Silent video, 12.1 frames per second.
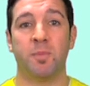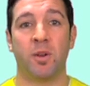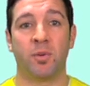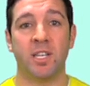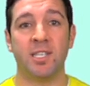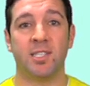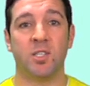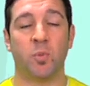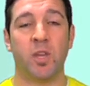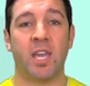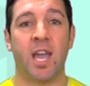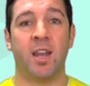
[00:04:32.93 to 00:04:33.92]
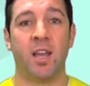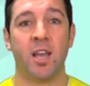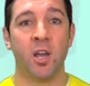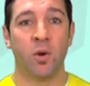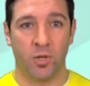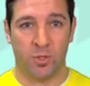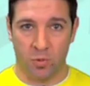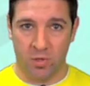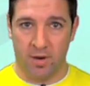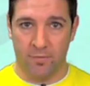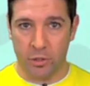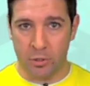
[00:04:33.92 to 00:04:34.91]
being released this weekend, which we'll
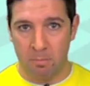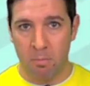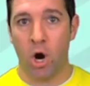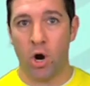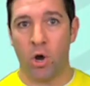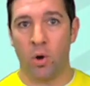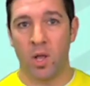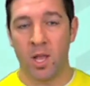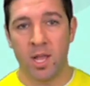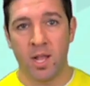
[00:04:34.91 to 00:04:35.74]
cover tomorrow,